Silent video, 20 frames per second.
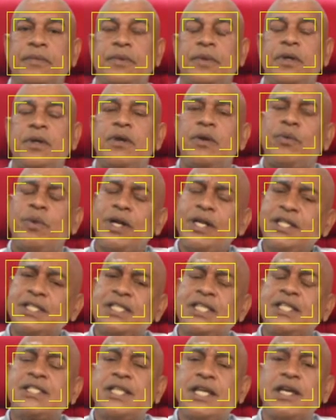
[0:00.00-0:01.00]
What is
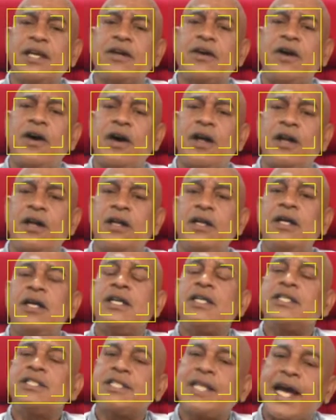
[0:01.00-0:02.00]
this thing called
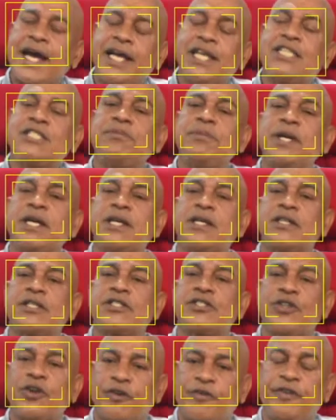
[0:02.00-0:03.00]
seismic
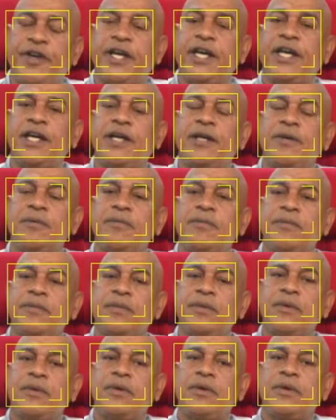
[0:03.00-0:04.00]
survey?
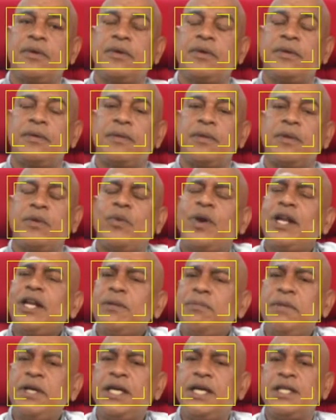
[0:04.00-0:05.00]
What it
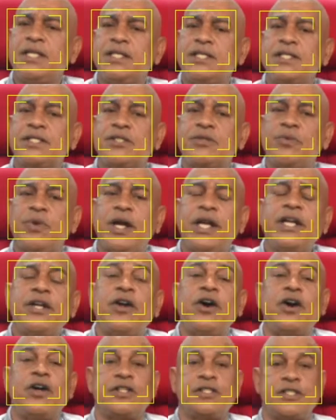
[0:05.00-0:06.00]
means, what it
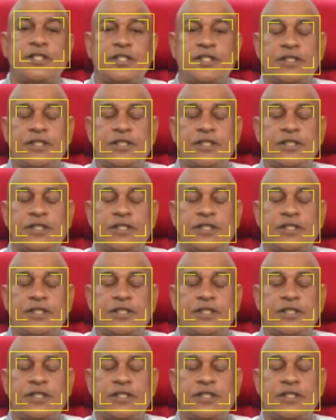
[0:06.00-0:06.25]
does.